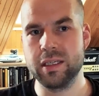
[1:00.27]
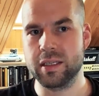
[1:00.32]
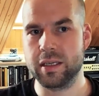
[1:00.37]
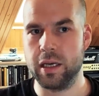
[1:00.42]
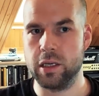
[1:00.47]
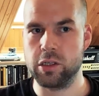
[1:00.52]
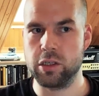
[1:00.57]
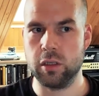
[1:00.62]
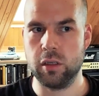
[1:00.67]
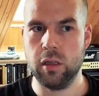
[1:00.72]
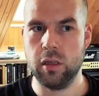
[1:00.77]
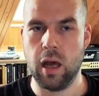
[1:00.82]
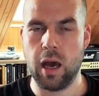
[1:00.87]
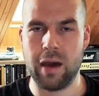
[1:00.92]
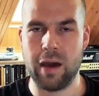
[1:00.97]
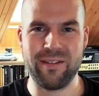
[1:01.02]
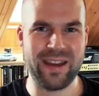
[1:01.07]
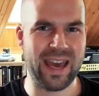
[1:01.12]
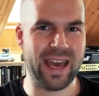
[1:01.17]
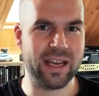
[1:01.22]
schedule,
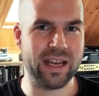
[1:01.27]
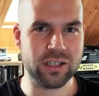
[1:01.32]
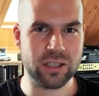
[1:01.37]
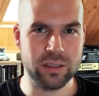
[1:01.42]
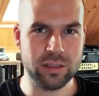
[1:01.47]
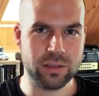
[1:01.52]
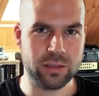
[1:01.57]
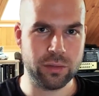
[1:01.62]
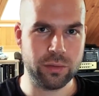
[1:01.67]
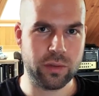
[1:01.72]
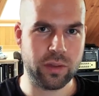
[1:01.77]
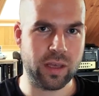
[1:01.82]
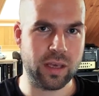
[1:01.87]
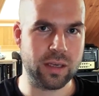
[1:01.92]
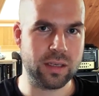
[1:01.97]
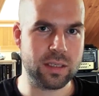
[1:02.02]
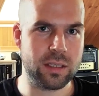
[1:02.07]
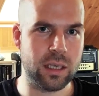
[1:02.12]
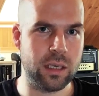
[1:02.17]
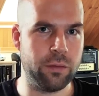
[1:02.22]
how I actually do
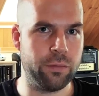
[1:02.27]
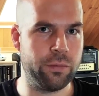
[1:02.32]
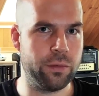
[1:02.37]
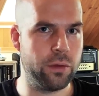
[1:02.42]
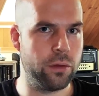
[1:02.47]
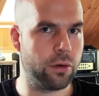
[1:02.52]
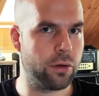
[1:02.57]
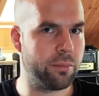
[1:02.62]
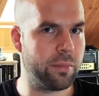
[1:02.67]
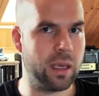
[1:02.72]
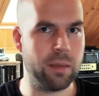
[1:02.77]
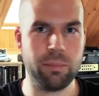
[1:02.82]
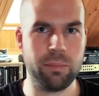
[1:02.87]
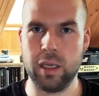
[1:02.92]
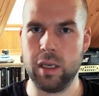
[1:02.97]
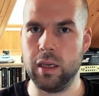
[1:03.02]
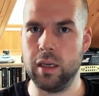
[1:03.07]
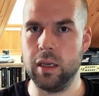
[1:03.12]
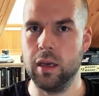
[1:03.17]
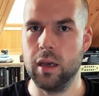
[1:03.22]
things. If you're
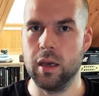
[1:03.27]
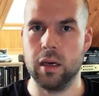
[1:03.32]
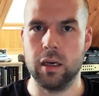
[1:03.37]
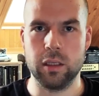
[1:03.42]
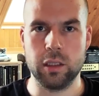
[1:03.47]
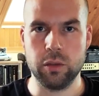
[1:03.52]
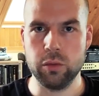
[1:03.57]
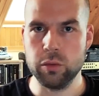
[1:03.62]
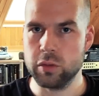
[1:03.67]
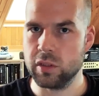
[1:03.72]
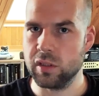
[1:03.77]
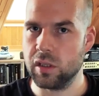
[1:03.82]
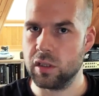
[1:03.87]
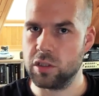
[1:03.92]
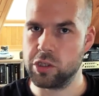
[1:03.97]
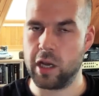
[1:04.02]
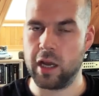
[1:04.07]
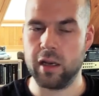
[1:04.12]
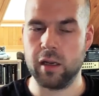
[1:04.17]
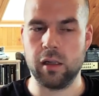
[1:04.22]
maybe new to the
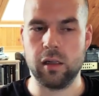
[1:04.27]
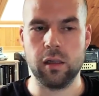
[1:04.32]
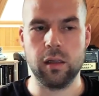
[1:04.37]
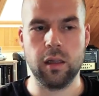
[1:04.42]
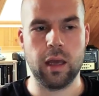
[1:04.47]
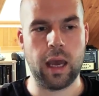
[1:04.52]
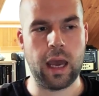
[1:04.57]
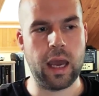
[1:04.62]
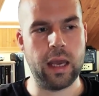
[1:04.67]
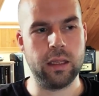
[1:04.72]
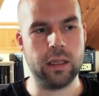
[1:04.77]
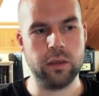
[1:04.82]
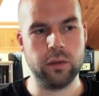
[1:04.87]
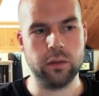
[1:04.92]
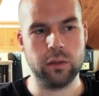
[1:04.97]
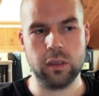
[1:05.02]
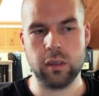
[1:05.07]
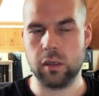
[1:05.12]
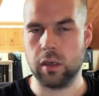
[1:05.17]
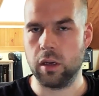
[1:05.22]
channel and you
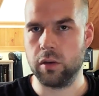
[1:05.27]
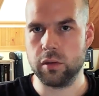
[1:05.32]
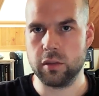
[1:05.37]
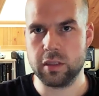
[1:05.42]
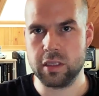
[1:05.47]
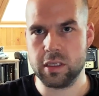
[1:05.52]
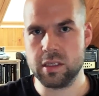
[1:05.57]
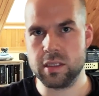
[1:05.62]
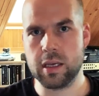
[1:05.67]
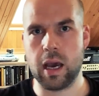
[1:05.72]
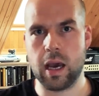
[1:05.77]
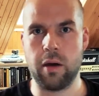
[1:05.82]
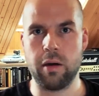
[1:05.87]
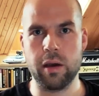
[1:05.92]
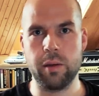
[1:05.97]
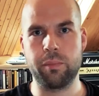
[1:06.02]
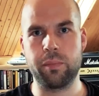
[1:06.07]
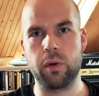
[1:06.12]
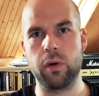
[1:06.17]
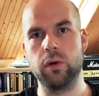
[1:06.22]
didn't notice how I
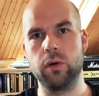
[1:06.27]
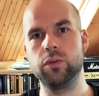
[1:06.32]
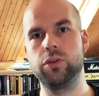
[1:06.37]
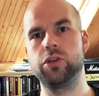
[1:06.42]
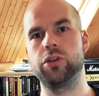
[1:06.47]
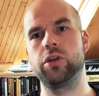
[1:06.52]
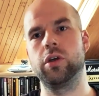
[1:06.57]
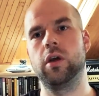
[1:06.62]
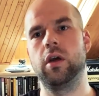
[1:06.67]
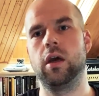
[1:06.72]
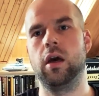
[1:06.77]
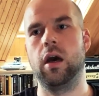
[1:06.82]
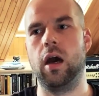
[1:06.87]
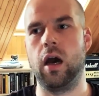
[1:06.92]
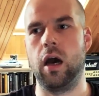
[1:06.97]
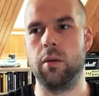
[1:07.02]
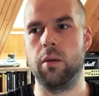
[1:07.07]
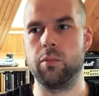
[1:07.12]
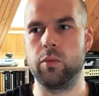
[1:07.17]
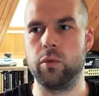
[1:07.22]
approach
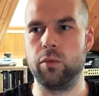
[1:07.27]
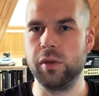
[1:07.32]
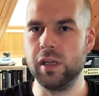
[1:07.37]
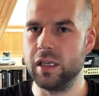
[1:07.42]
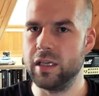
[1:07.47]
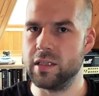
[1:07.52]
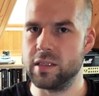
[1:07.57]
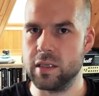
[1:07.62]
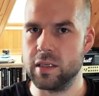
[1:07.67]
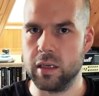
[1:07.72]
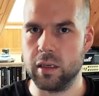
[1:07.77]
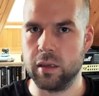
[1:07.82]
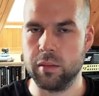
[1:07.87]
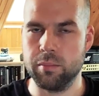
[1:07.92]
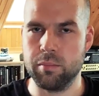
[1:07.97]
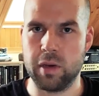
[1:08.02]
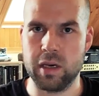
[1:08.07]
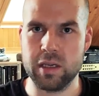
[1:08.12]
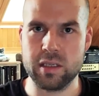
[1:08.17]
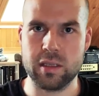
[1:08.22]
releasing
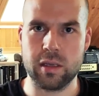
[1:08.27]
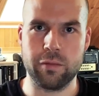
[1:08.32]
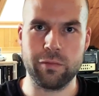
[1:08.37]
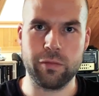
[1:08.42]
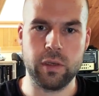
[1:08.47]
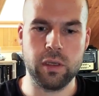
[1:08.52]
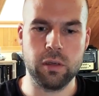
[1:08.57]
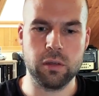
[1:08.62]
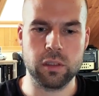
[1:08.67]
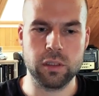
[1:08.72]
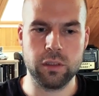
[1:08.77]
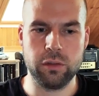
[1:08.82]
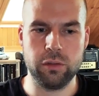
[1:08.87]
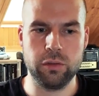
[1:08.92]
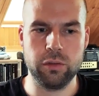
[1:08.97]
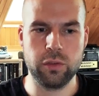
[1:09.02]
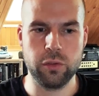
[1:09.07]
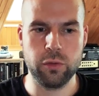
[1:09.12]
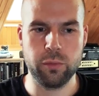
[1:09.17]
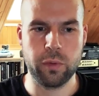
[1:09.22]
my stuff here on
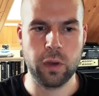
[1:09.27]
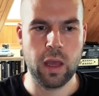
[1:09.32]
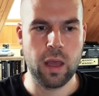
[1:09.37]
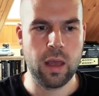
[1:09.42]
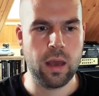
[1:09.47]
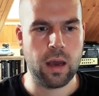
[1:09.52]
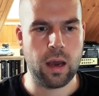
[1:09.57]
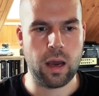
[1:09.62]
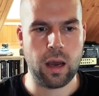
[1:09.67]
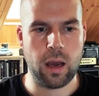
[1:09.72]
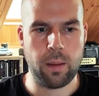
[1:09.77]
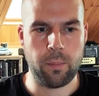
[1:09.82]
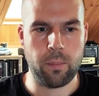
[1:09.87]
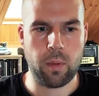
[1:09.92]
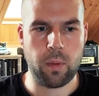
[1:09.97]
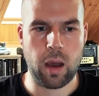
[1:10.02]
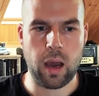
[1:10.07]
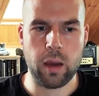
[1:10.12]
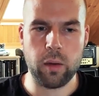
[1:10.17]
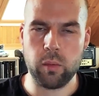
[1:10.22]
YouTube,
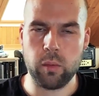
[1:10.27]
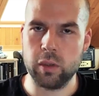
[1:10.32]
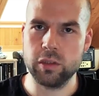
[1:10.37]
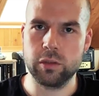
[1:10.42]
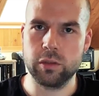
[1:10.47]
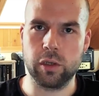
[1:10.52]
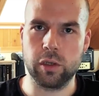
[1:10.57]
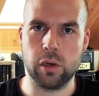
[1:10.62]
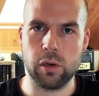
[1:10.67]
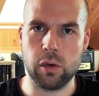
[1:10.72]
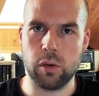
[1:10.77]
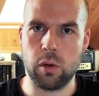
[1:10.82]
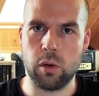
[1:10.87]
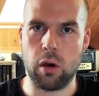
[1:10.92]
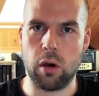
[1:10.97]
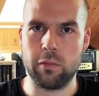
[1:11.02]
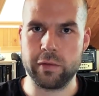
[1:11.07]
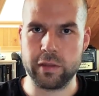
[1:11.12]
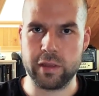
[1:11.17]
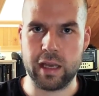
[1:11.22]
I want to go
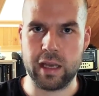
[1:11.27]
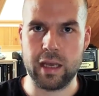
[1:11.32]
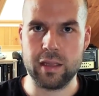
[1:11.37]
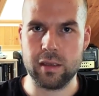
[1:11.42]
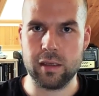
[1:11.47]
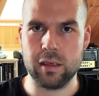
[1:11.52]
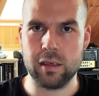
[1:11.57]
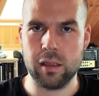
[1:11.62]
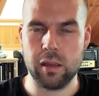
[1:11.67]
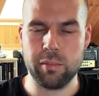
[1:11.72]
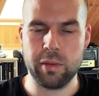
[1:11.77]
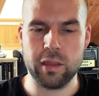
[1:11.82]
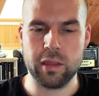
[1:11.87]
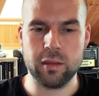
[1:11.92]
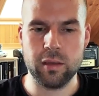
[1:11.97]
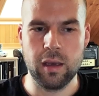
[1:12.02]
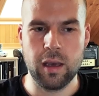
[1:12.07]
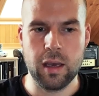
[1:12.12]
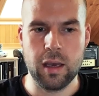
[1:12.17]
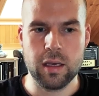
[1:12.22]
over that a little bit.
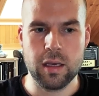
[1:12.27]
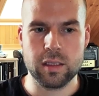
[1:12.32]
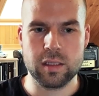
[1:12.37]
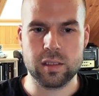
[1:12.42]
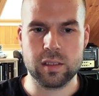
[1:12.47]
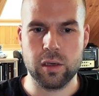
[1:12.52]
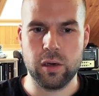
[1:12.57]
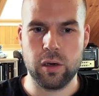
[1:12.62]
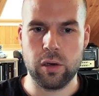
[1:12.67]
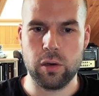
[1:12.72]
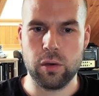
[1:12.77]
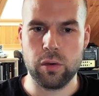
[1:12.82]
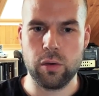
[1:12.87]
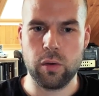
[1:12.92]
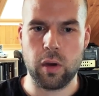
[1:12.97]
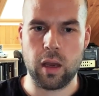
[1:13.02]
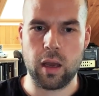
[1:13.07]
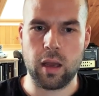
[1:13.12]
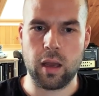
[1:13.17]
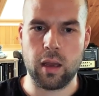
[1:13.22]
So
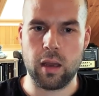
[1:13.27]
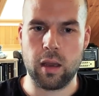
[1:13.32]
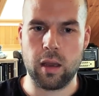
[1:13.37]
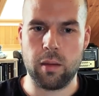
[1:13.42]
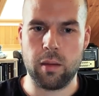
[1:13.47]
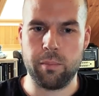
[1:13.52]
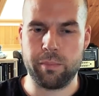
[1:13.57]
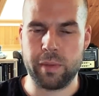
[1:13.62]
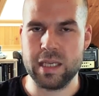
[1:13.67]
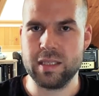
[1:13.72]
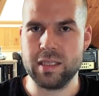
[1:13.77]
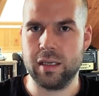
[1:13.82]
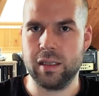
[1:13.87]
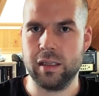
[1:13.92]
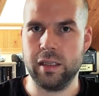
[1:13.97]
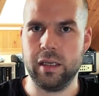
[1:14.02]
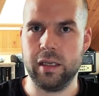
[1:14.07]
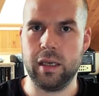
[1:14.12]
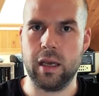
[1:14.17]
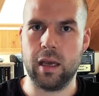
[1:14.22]

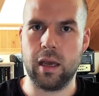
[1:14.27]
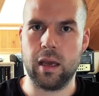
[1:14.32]
basically,